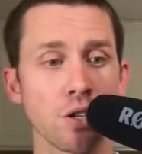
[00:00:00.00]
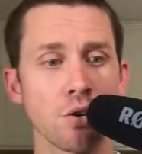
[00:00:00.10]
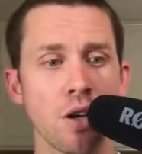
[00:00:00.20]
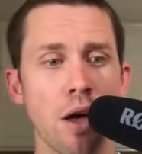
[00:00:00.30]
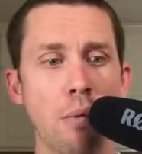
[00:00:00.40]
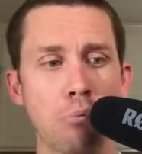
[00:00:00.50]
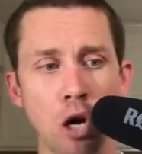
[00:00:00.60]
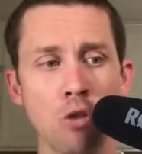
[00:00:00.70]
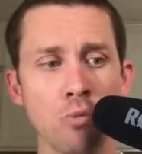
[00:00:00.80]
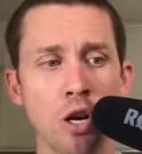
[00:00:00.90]
So
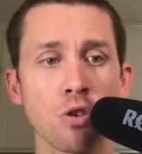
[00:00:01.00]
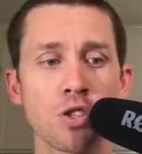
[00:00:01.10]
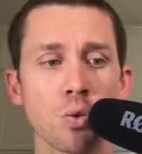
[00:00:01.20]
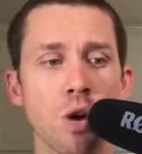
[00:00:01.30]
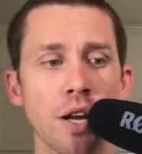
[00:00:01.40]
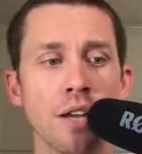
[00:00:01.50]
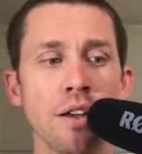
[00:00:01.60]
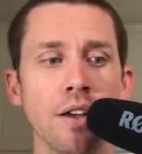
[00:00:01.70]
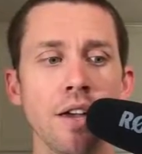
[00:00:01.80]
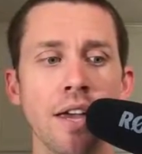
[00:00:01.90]
boom goes 20,
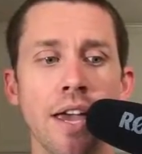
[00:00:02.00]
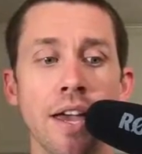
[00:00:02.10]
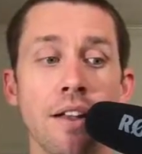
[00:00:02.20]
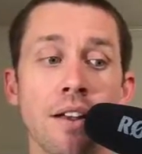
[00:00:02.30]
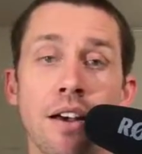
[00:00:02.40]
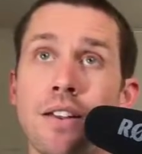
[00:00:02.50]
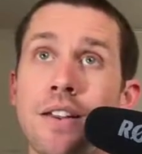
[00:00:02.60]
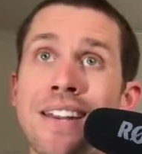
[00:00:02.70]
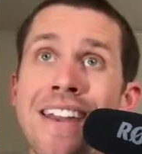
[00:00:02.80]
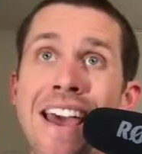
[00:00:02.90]
and
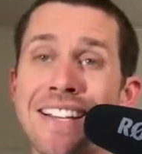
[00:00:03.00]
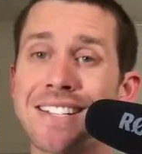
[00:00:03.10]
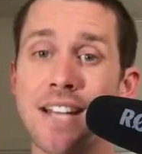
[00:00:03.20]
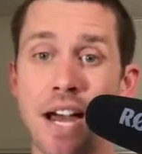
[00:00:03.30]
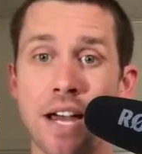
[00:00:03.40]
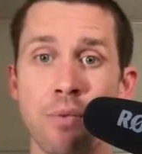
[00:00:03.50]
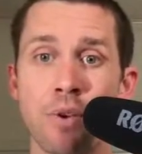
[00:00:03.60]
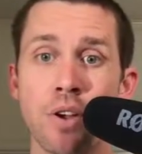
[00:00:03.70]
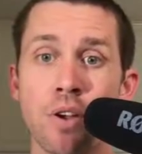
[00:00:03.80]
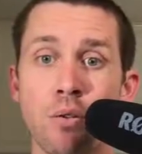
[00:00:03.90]
next time
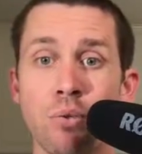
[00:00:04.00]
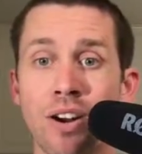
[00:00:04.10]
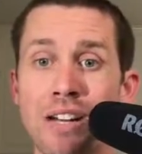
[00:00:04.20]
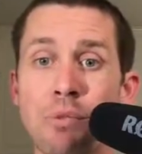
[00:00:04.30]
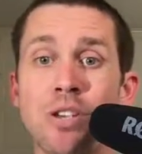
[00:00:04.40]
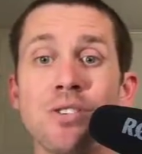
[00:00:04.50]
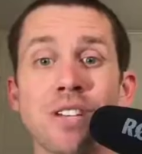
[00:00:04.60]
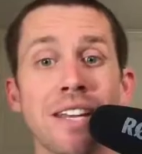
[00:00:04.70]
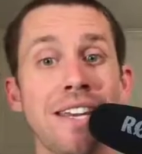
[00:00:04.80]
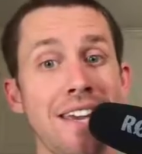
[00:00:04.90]
we're going to be
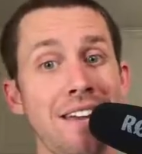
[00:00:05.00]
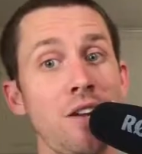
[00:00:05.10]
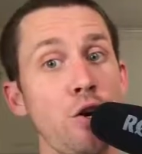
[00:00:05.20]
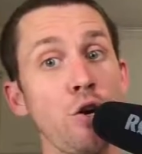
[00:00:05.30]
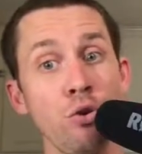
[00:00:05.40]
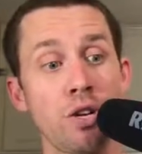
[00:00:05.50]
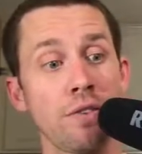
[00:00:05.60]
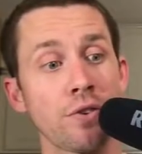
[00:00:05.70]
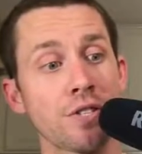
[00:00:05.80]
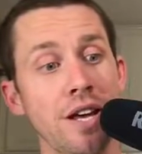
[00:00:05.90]
using again a hookah
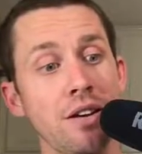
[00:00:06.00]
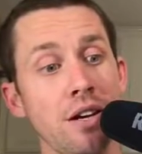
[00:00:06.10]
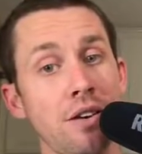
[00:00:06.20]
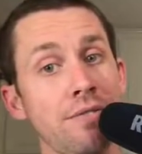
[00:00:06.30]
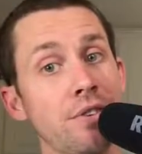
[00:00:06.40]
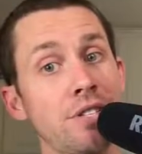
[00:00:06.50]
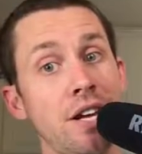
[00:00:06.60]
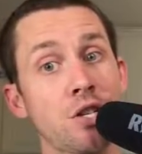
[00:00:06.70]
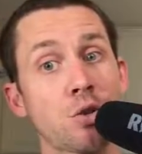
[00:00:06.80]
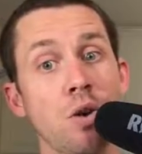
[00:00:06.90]
for
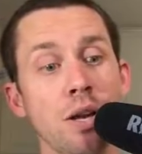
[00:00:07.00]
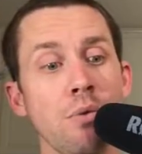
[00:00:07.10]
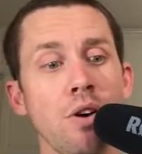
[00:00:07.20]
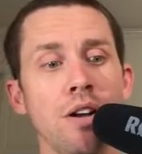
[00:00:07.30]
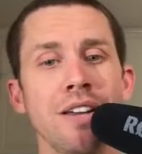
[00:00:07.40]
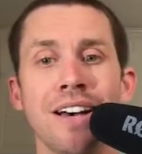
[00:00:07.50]
stage 21,